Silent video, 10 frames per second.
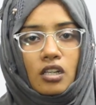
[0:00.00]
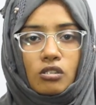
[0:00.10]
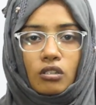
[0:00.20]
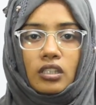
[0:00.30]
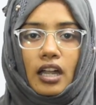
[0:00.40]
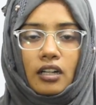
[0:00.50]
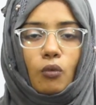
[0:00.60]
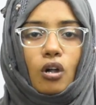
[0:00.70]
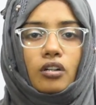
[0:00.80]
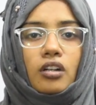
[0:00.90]
So that
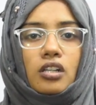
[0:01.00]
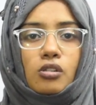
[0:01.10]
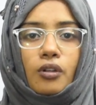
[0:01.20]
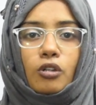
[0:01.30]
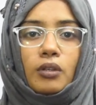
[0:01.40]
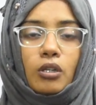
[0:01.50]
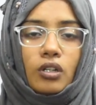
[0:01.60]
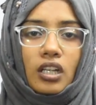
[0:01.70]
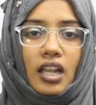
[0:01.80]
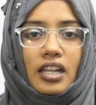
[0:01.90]
water is going to be
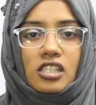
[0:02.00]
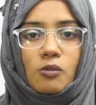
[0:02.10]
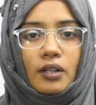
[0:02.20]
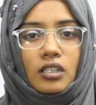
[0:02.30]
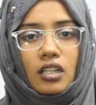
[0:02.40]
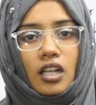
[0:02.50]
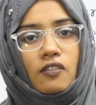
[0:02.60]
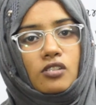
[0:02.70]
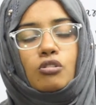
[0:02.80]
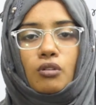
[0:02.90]
utilized by the
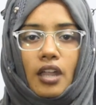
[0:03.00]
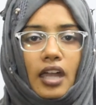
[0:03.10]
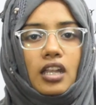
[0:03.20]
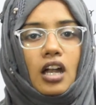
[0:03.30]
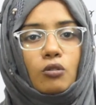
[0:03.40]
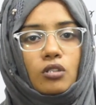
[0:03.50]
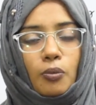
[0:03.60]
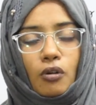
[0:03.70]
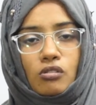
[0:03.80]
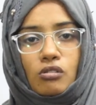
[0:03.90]
leaves to carry out the
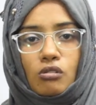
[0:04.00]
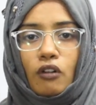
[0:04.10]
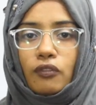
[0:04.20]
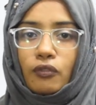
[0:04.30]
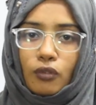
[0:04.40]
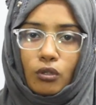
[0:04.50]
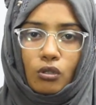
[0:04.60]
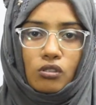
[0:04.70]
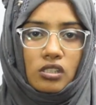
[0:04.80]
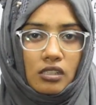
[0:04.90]
process of
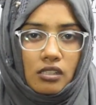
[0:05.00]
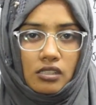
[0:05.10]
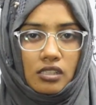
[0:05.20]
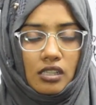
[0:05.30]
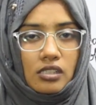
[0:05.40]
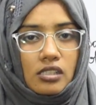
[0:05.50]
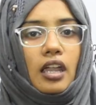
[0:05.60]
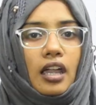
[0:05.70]
photosynthesis.